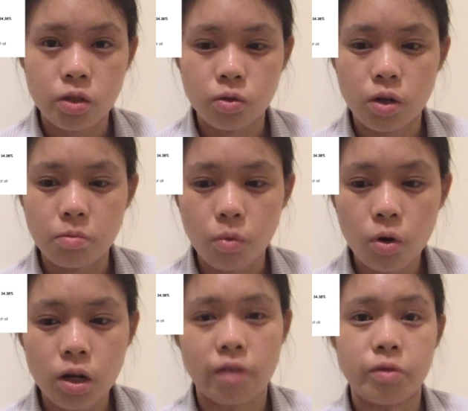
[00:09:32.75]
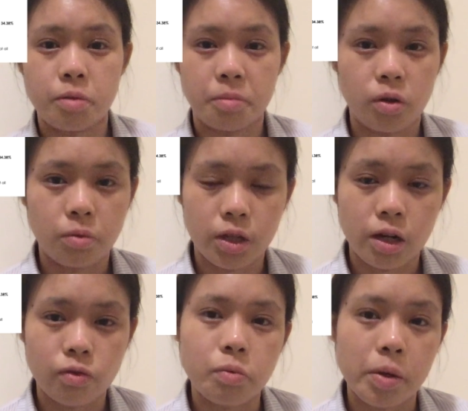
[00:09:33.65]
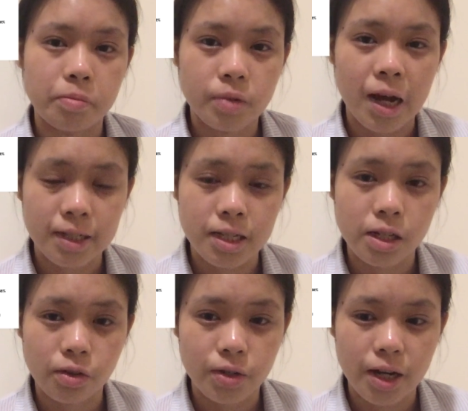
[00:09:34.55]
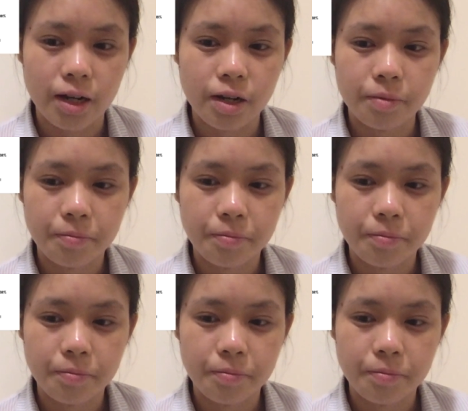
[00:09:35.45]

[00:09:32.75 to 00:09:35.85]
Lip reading: who are more comfortable with the government accessing their data.